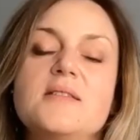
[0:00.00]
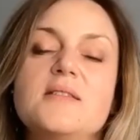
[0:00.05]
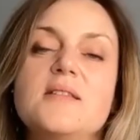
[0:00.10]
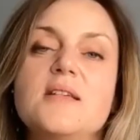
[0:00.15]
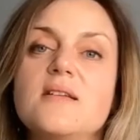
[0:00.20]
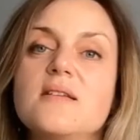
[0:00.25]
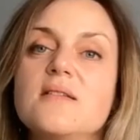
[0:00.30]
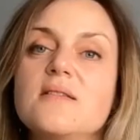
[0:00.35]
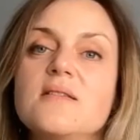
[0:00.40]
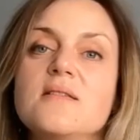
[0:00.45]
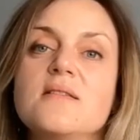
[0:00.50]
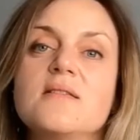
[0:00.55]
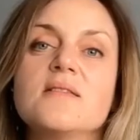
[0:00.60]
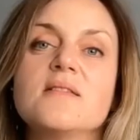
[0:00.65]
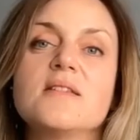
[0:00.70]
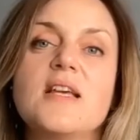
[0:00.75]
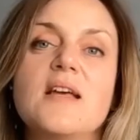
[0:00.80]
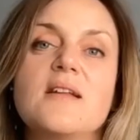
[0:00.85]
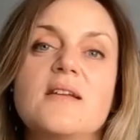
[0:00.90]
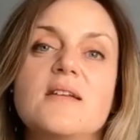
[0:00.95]
didn't
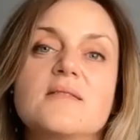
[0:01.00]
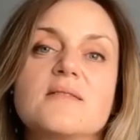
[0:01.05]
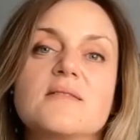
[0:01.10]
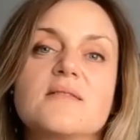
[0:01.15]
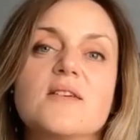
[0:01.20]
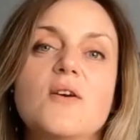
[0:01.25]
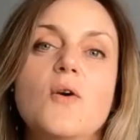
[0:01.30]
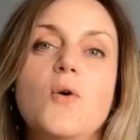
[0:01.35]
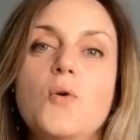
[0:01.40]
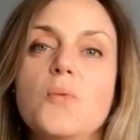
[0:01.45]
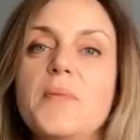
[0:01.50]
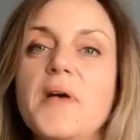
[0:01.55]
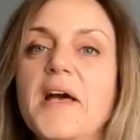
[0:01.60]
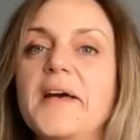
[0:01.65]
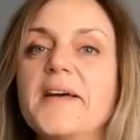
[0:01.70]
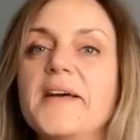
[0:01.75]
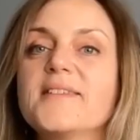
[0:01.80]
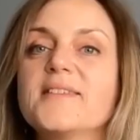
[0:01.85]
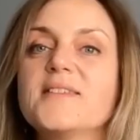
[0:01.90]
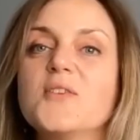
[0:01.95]
get a call
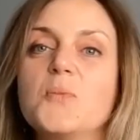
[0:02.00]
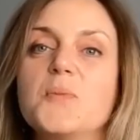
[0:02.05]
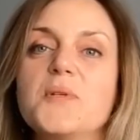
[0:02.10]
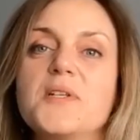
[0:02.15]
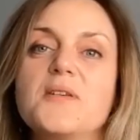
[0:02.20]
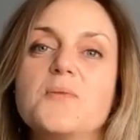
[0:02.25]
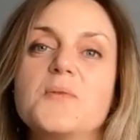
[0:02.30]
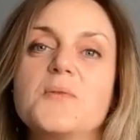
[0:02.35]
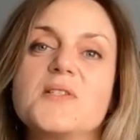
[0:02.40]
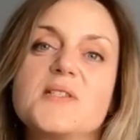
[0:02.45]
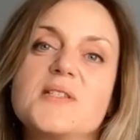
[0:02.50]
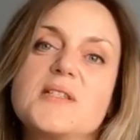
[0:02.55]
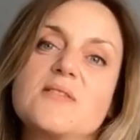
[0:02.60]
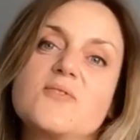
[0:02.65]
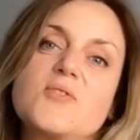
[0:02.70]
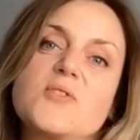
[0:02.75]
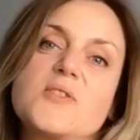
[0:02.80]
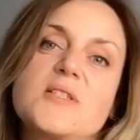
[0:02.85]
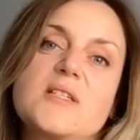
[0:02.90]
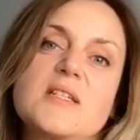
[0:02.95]
back. Nobody was
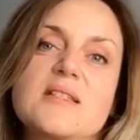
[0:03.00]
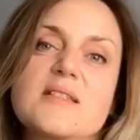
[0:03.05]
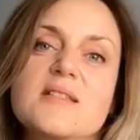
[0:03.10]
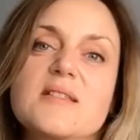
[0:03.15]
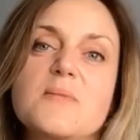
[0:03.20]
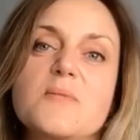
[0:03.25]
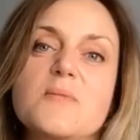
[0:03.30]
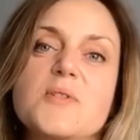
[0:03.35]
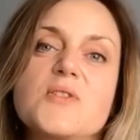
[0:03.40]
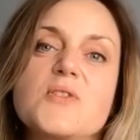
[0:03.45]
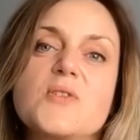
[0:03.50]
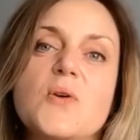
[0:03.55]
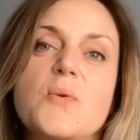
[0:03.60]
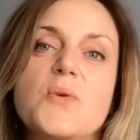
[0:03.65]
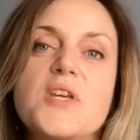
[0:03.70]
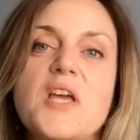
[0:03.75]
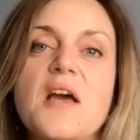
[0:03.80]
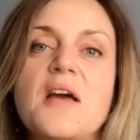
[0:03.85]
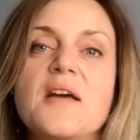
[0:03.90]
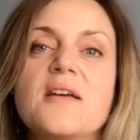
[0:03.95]
interested in someone so
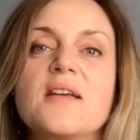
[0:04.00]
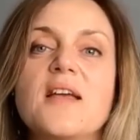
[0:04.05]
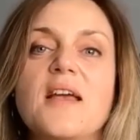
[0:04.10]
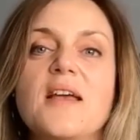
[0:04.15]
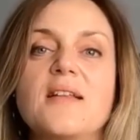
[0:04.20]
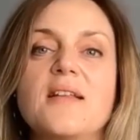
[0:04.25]
young.